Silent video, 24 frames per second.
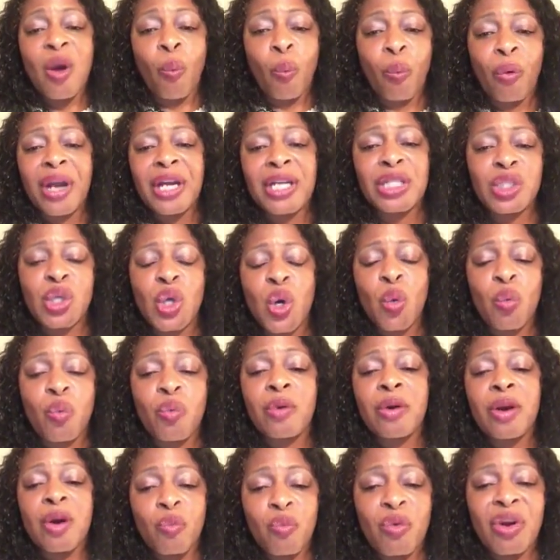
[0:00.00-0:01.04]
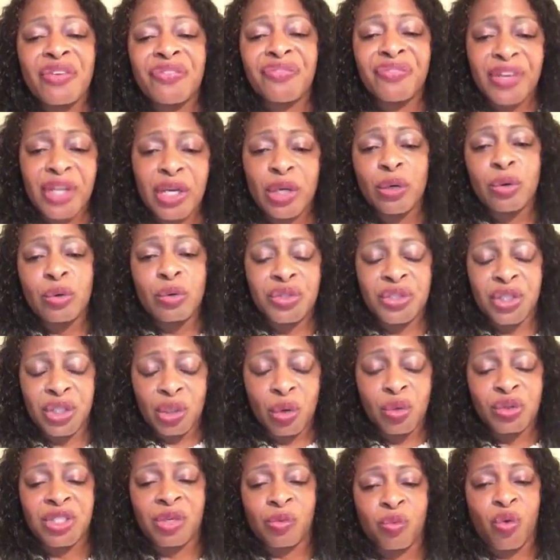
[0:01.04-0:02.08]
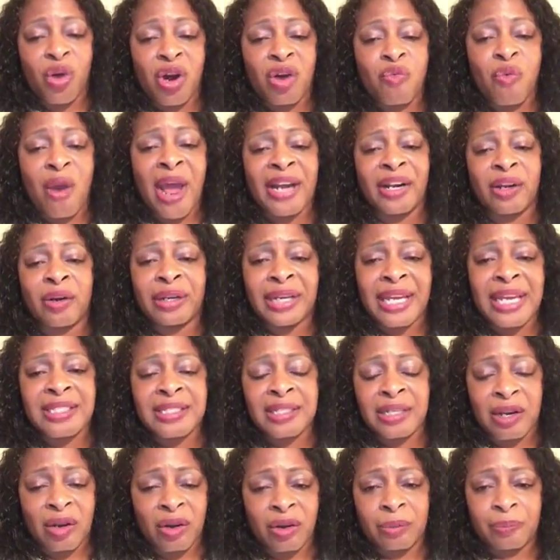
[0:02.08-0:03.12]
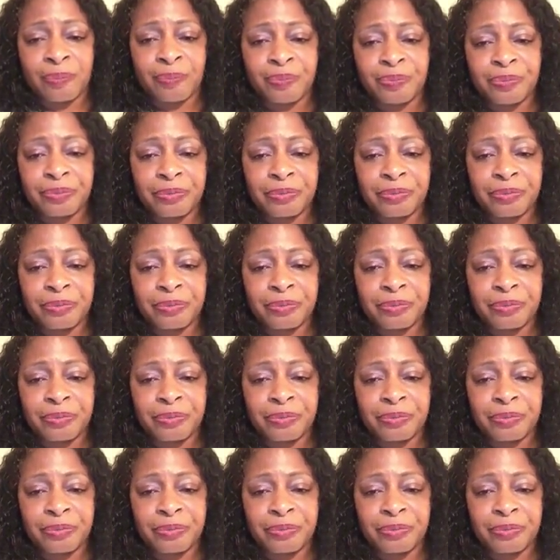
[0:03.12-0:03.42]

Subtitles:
when you refuse to use the word radical Islam,